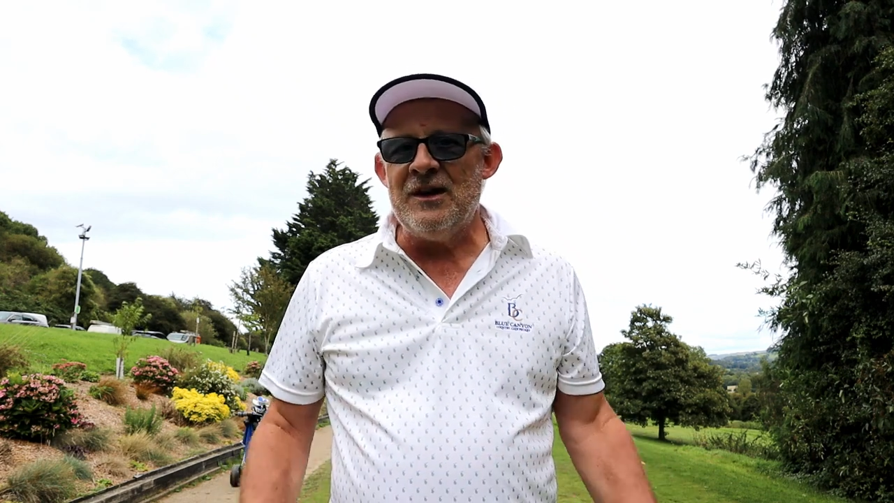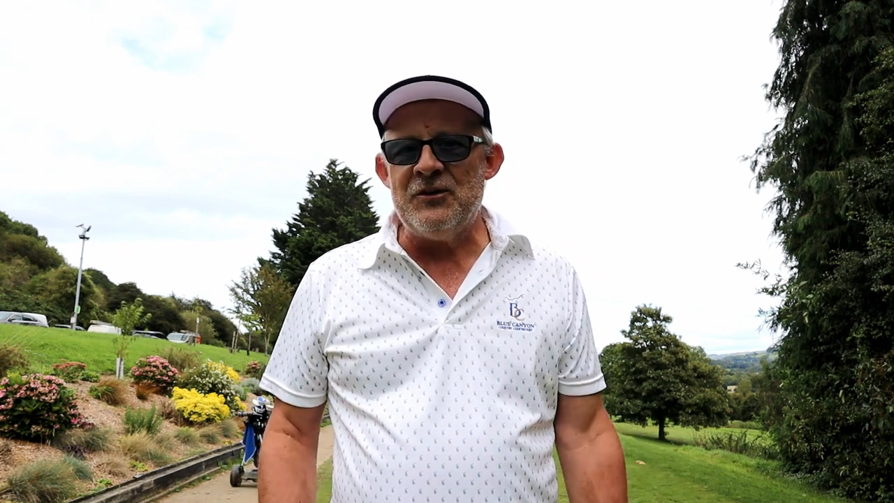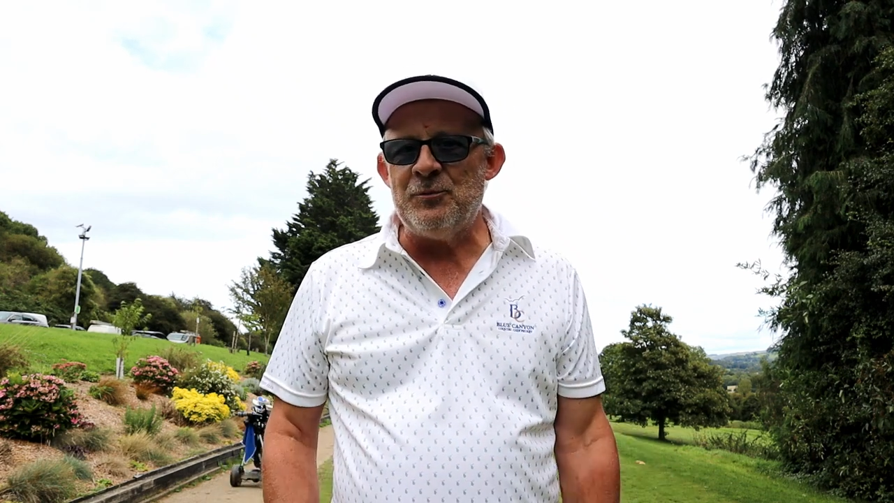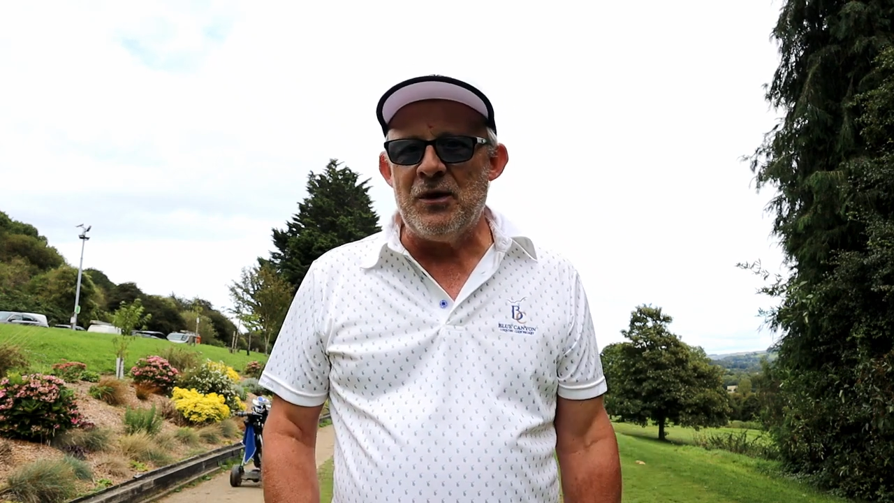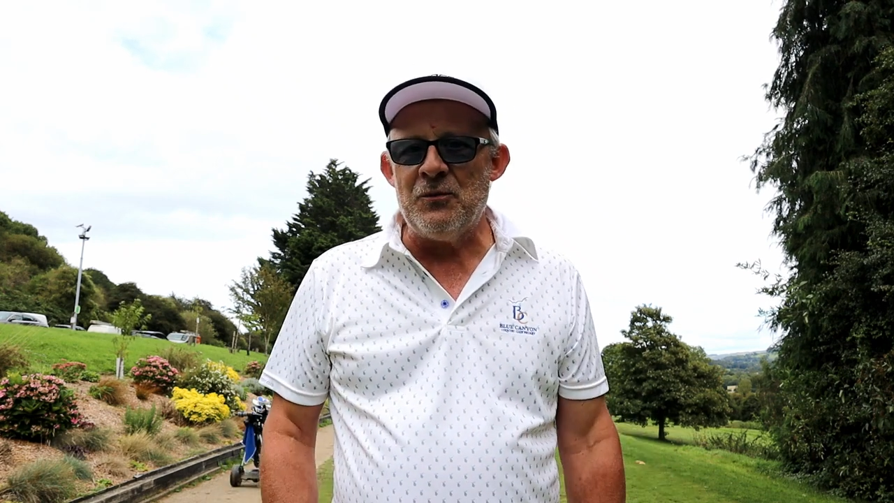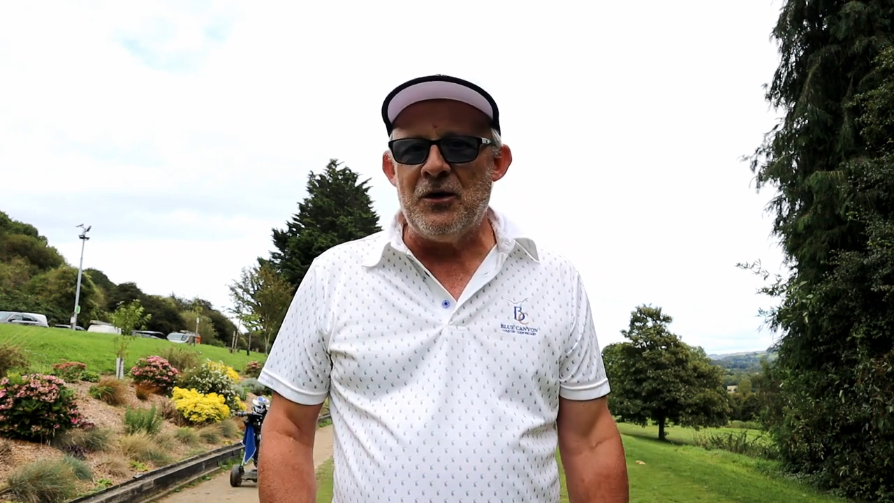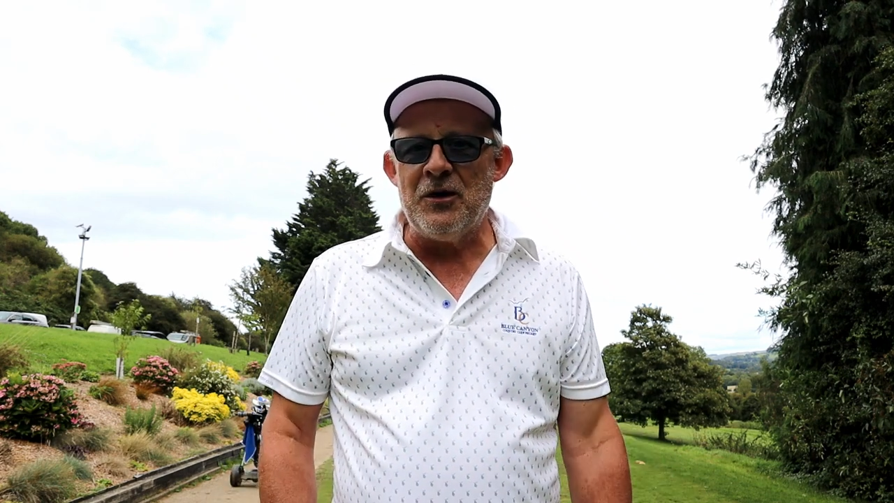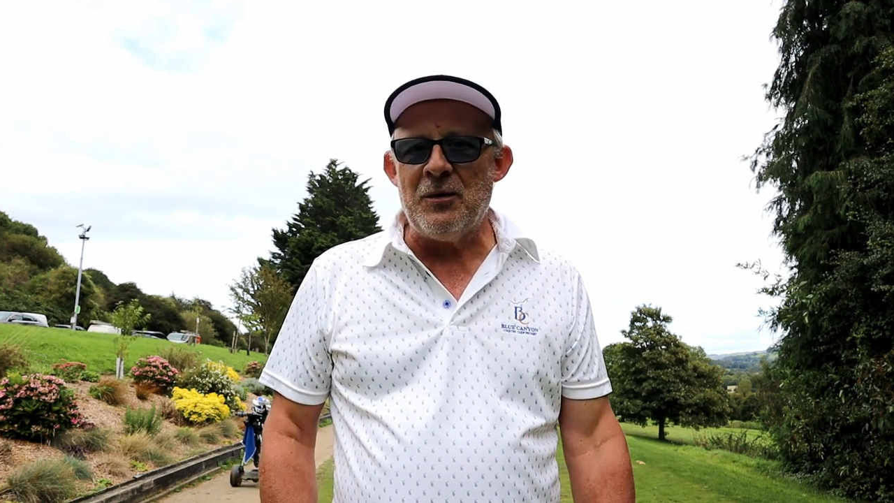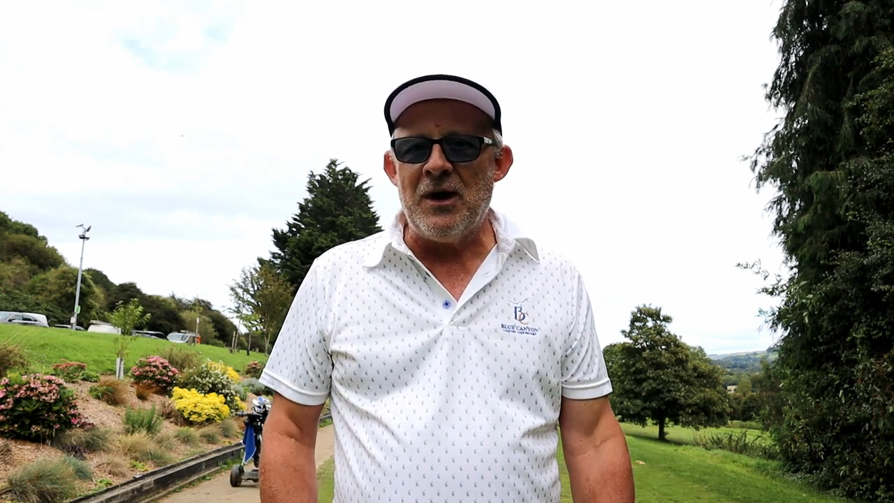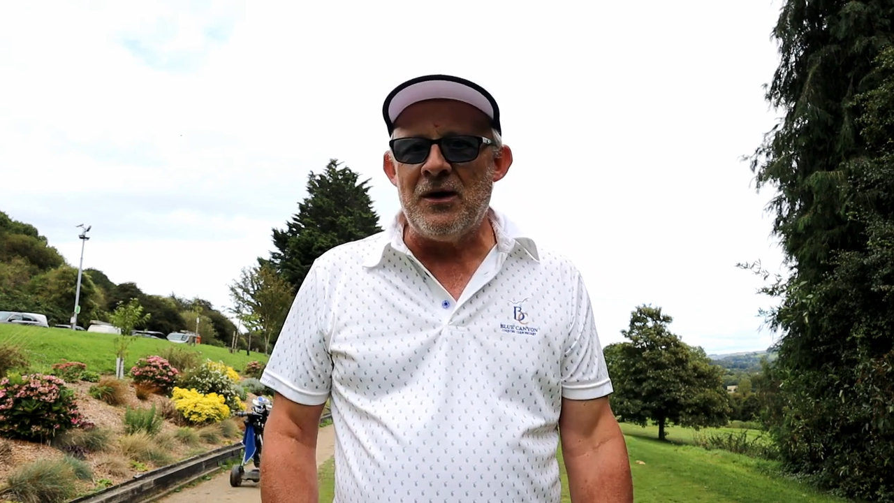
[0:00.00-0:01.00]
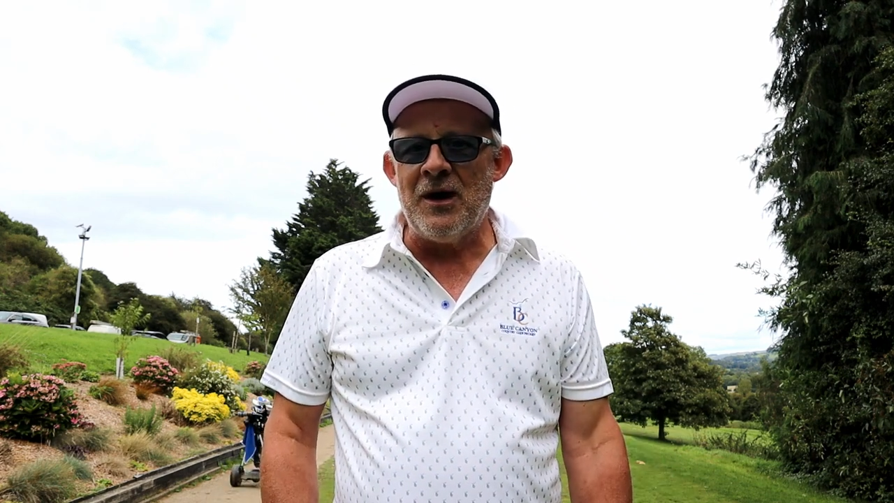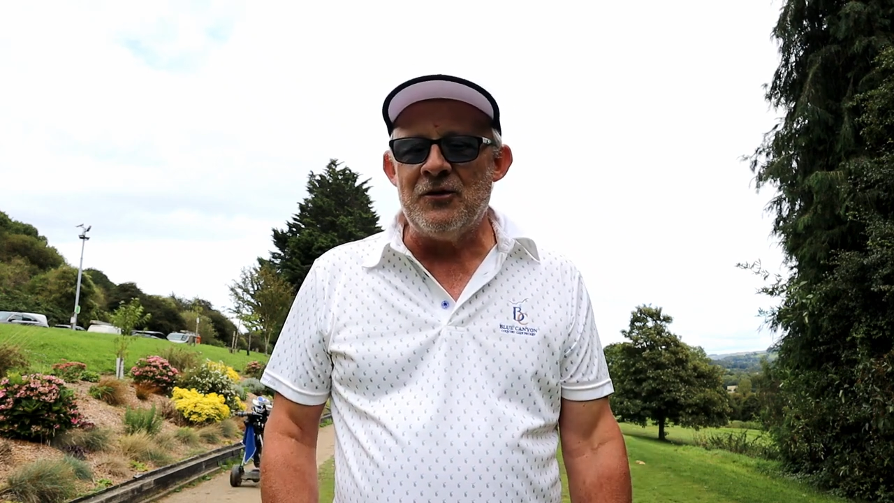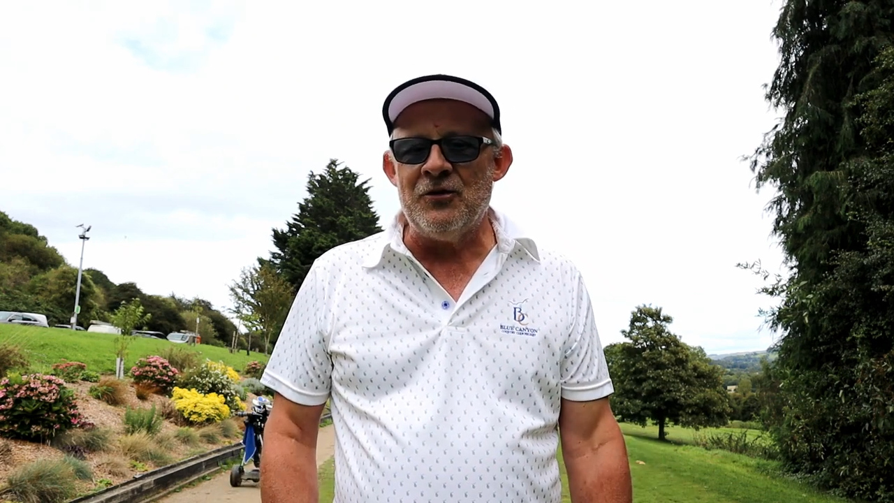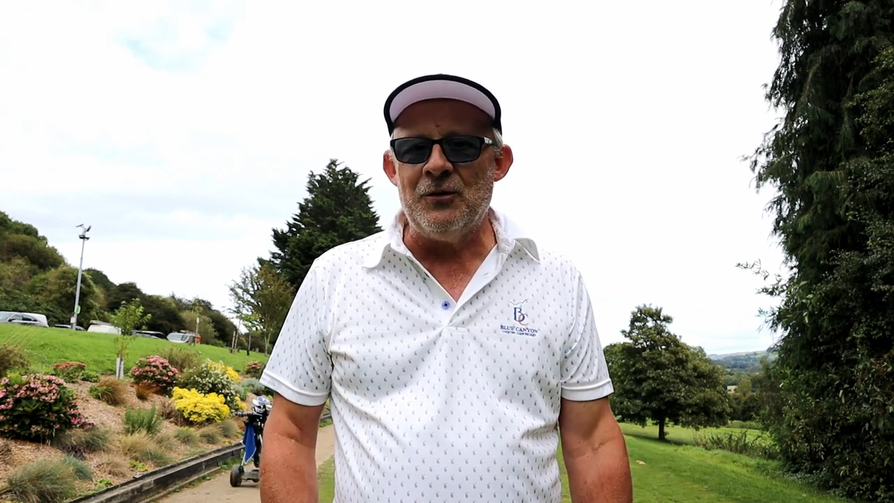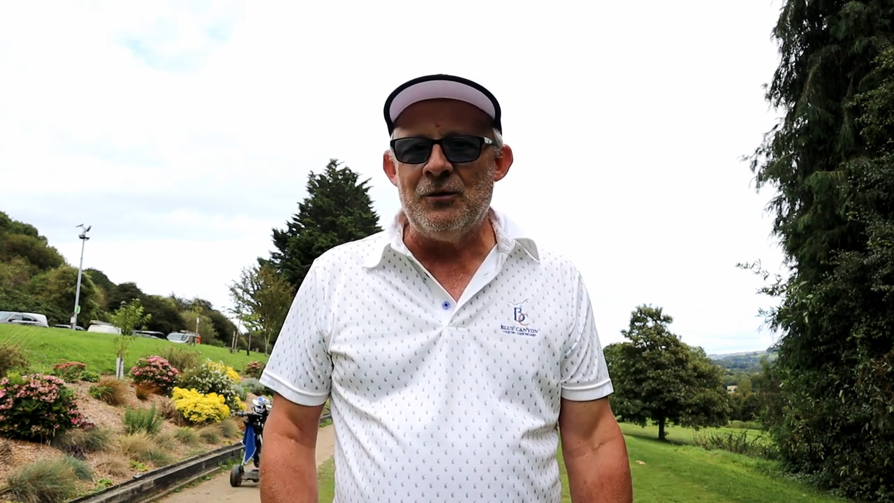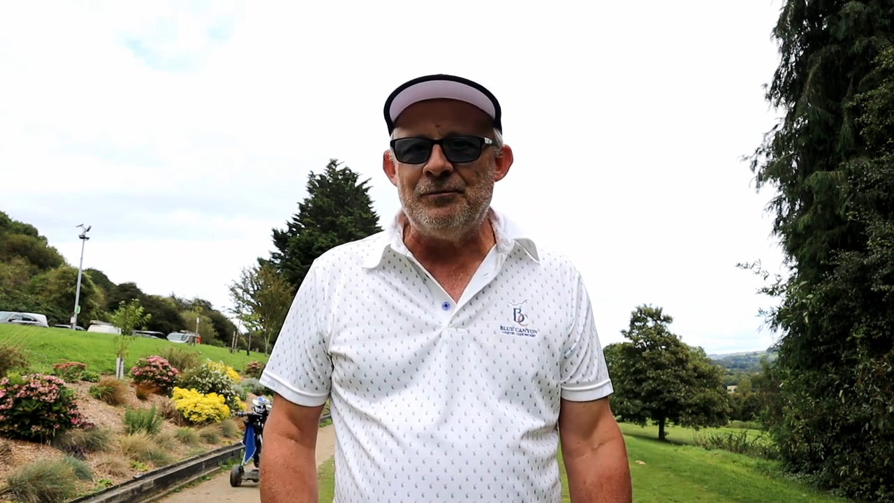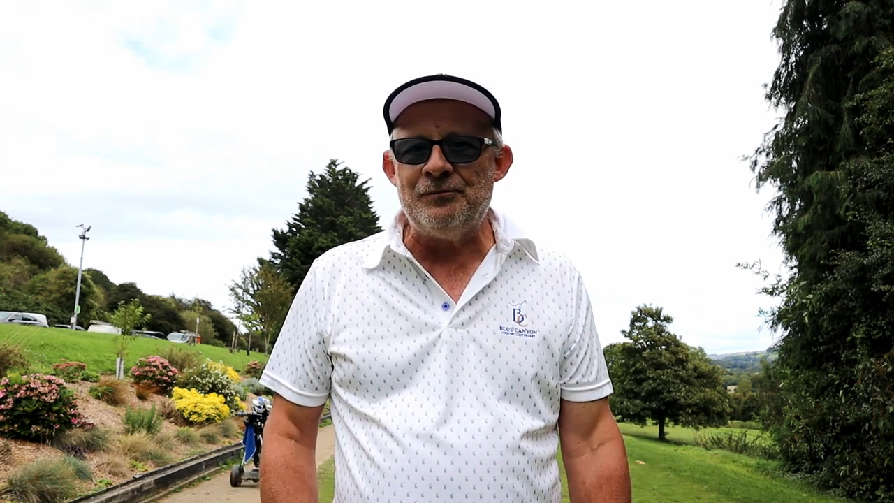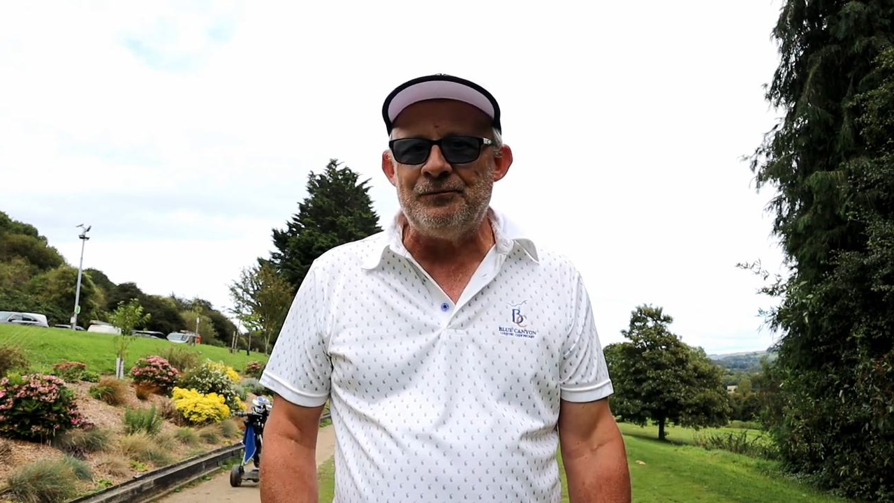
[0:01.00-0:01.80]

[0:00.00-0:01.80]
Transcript: least bit worried about that at all.